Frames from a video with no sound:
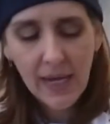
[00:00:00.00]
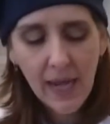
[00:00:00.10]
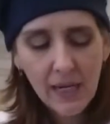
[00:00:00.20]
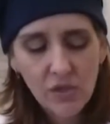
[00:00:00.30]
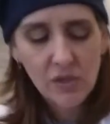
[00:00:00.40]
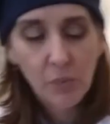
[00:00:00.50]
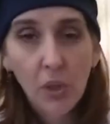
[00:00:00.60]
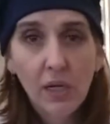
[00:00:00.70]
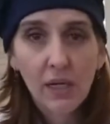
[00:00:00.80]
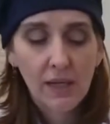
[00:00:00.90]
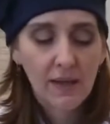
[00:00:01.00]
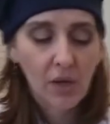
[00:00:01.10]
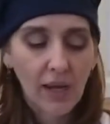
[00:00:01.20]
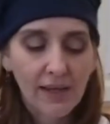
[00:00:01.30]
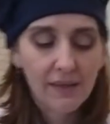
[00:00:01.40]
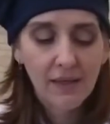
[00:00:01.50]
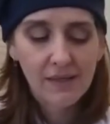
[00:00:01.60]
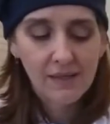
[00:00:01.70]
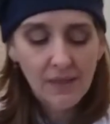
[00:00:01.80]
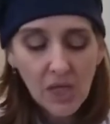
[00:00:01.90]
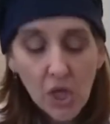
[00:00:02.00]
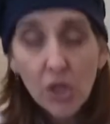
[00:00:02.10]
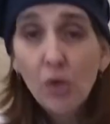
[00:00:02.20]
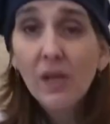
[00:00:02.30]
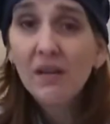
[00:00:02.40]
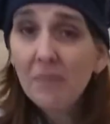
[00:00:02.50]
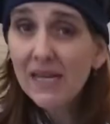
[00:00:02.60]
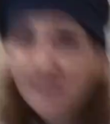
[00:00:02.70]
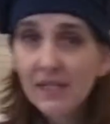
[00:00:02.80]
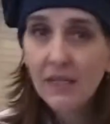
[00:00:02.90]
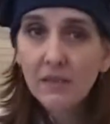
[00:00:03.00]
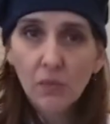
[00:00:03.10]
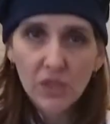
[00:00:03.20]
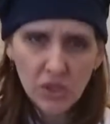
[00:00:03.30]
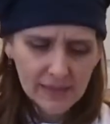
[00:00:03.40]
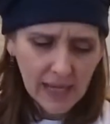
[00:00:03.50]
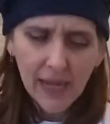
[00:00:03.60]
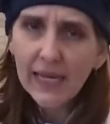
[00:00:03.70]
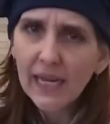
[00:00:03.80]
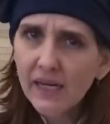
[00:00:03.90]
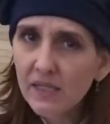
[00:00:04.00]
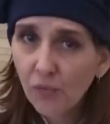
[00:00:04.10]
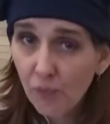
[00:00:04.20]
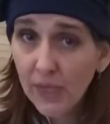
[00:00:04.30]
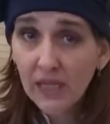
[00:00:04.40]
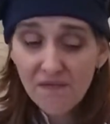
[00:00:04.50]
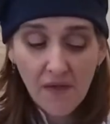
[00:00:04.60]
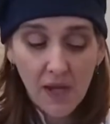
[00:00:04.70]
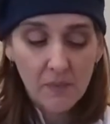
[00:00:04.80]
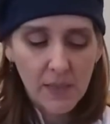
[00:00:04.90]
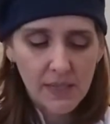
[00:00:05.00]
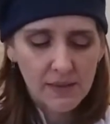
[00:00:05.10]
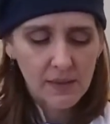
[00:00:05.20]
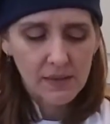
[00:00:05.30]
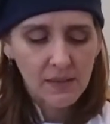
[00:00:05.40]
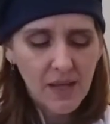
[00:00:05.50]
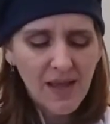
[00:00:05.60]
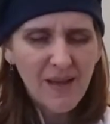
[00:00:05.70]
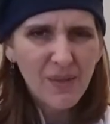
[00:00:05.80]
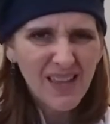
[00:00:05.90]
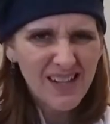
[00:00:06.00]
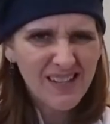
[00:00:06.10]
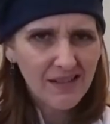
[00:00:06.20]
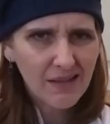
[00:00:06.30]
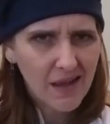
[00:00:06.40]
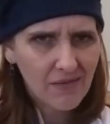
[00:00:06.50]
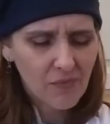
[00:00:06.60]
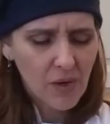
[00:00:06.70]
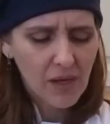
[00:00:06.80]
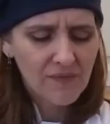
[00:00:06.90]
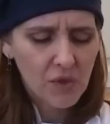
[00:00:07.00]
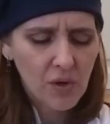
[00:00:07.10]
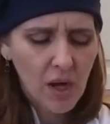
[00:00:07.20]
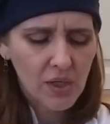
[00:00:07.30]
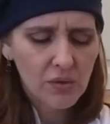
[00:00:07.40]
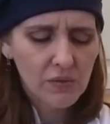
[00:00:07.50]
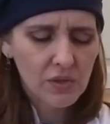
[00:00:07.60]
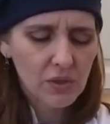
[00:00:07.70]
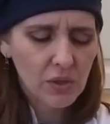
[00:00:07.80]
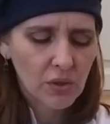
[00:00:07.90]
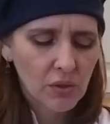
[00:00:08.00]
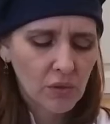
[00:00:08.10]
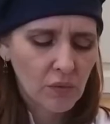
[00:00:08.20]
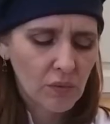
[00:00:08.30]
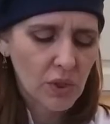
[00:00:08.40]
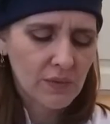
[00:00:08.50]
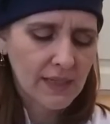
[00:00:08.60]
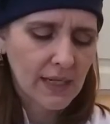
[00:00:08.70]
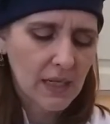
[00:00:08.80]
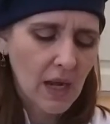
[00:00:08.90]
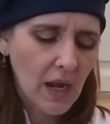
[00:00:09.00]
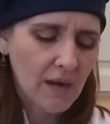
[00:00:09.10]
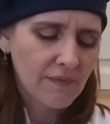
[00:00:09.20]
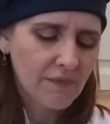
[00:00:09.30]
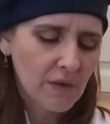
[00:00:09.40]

I can't just put it in there like this. You could mince it, which is cutting it into really fine pieces, but that's a lot of work if you're not used to using a knife.